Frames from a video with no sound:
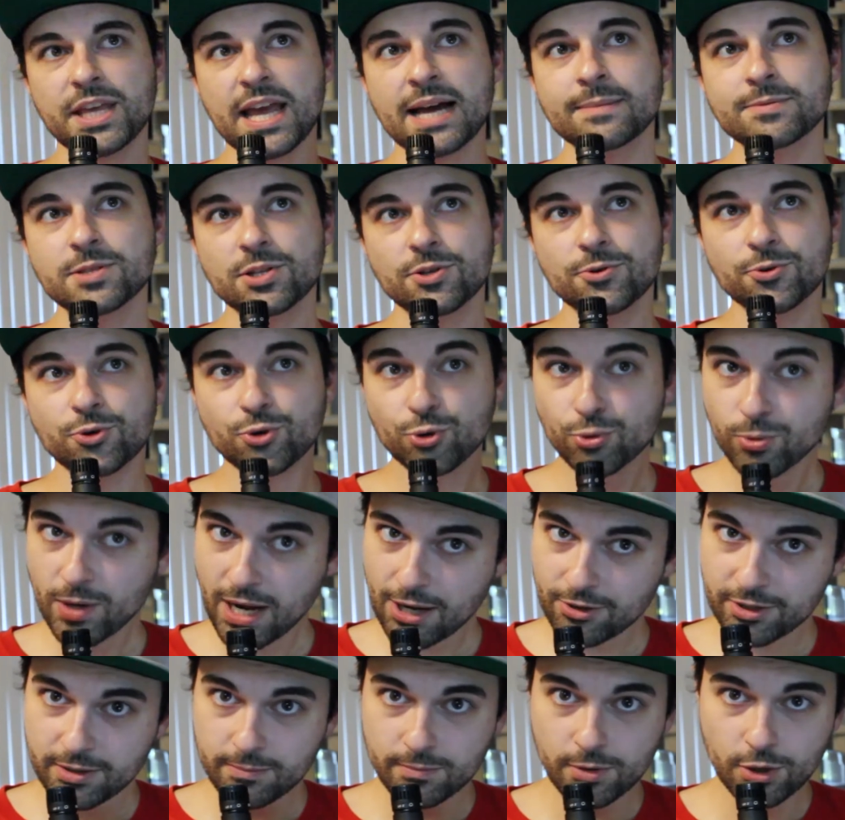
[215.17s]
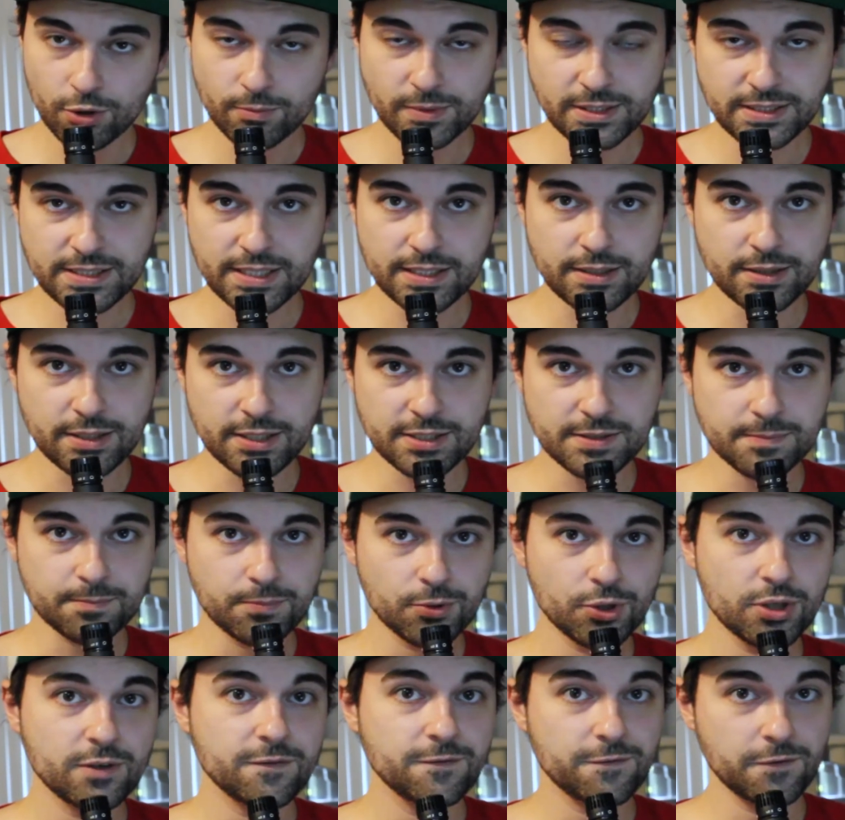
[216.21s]
the absolute crowning moment in this
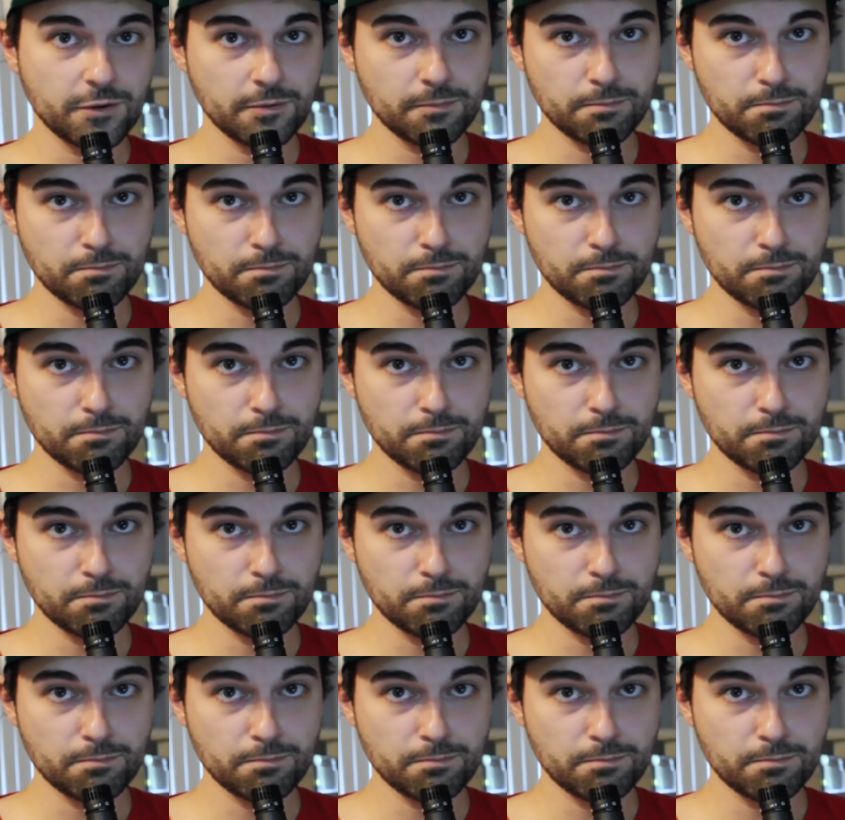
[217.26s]
book for